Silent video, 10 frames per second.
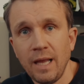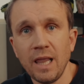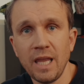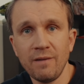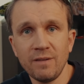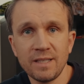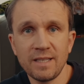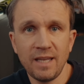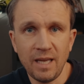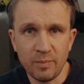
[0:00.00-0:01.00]
11
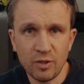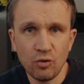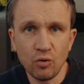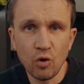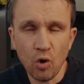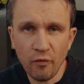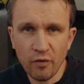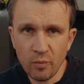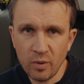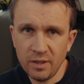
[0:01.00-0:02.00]
steps to go
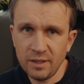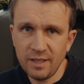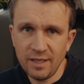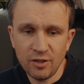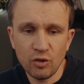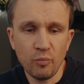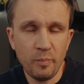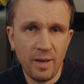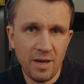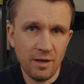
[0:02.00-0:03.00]
from content to
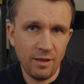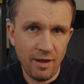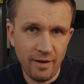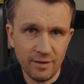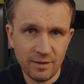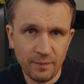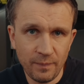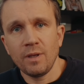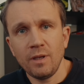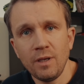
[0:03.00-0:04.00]
paying clients.
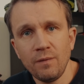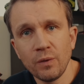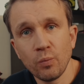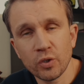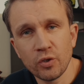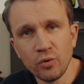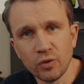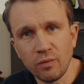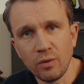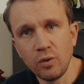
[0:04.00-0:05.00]
If it was
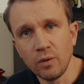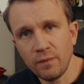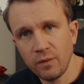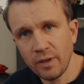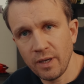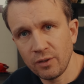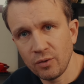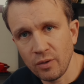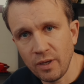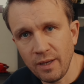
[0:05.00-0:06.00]
useful, don't forget
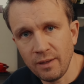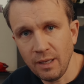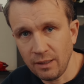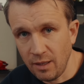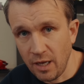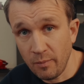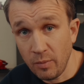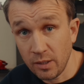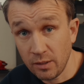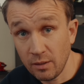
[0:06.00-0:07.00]
to hit that like
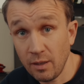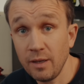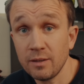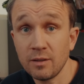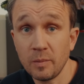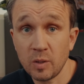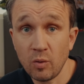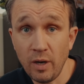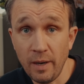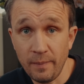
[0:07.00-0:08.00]
button and
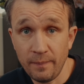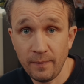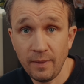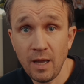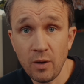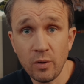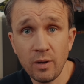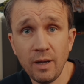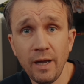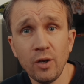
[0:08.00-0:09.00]
subscribe. Now,
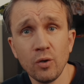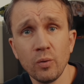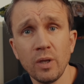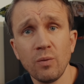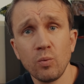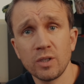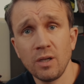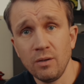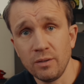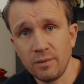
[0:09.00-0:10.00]
I know that was
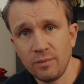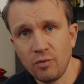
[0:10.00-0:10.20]
a lot.